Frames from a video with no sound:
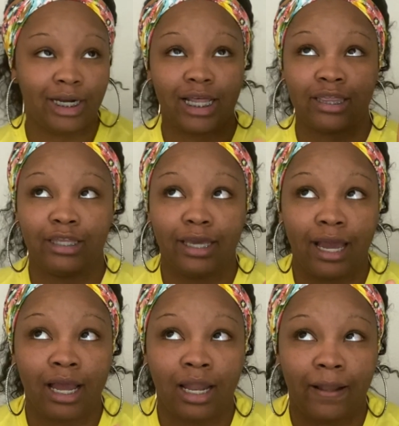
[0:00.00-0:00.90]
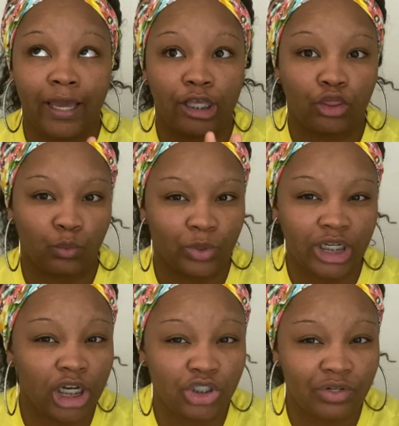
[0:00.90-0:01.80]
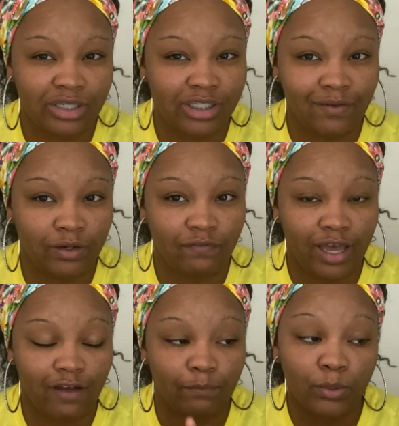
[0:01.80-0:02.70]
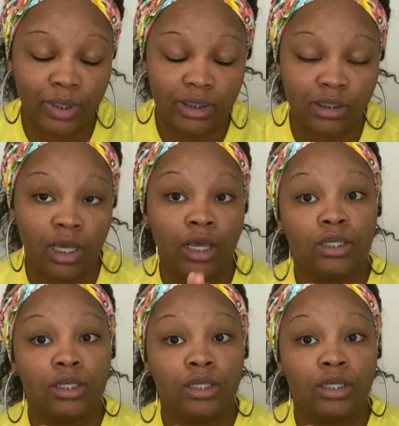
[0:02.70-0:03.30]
I think I got like 375 points.